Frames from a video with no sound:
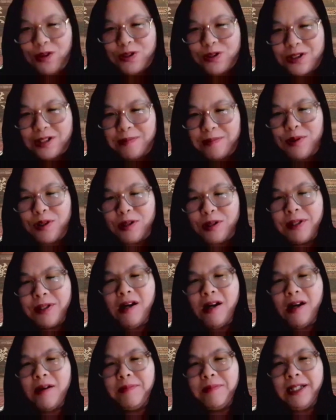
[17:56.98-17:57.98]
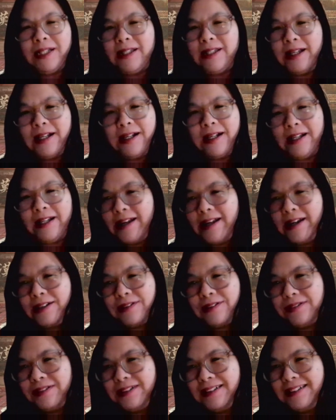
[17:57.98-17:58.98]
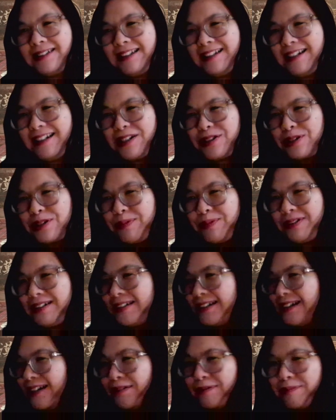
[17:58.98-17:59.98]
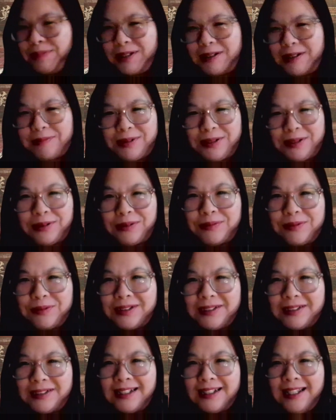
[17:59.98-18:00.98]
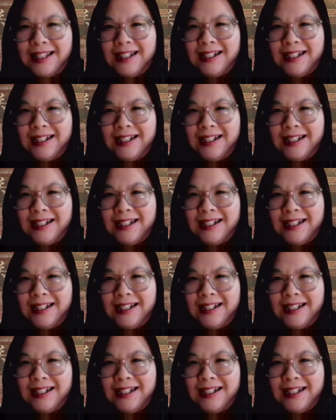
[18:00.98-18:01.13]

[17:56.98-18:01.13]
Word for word: to finish the book, but now I'm like, yeah, I can't do it. And then I just put it down, pick up another one.